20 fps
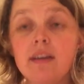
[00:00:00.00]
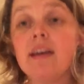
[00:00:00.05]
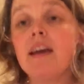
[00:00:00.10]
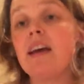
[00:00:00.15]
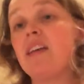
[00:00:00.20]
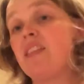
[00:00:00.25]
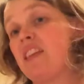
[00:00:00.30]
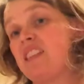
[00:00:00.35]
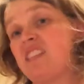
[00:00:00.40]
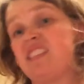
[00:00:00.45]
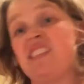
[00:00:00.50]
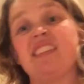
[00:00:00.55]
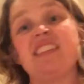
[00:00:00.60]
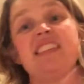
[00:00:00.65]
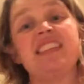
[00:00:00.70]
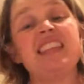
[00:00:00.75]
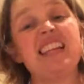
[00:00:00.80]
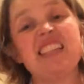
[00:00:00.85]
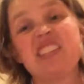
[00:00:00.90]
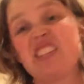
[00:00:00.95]
And that's
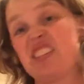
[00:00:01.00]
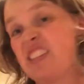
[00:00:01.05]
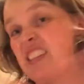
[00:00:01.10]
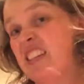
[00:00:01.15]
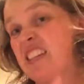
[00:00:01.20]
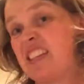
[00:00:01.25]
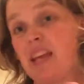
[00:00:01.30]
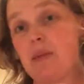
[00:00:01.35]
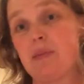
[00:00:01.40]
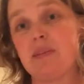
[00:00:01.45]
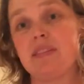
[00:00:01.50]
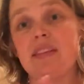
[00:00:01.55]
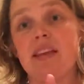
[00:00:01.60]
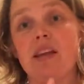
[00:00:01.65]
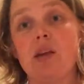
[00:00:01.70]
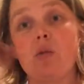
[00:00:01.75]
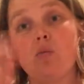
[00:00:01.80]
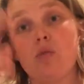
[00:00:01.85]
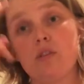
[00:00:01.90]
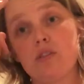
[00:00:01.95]
just the same as
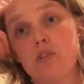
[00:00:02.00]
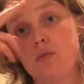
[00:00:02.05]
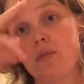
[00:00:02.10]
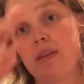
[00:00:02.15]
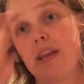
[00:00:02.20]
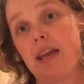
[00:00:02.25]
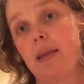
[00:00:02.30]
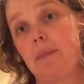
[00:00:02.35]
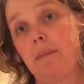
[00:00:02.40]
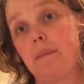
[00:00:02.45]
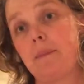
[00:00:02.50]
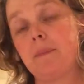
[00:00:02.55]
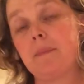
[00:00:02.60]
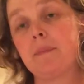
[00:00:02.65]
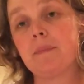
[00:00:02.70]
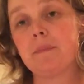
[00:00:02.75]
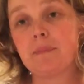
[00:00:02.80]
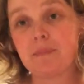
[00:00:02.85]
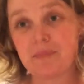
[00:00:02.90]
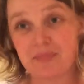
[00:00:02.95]
saying what's your name.
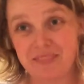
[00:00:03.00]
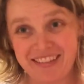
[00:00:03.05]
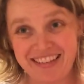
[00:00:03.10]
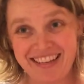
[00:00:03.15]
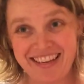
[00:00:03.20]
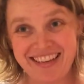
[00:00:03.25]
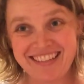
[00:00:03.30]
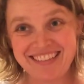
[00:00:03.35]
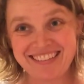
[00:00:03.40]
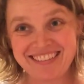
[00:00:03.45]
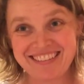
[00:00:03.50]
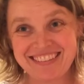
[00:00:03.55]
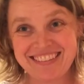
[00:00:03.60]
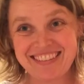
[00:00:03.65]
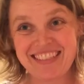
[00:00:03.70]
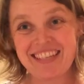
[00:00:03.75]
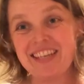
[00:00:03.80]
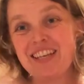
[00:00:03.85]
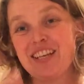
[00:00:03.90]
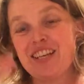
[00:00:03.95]
Okay?
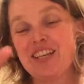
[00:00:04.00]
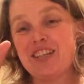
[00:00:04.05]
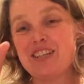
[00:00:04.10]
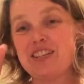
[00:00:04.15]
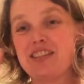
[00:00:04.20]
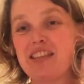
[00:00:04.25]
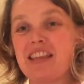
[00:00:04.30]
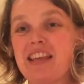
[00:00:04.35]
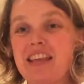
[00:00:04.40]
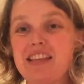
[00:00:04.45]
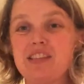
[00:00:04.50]
So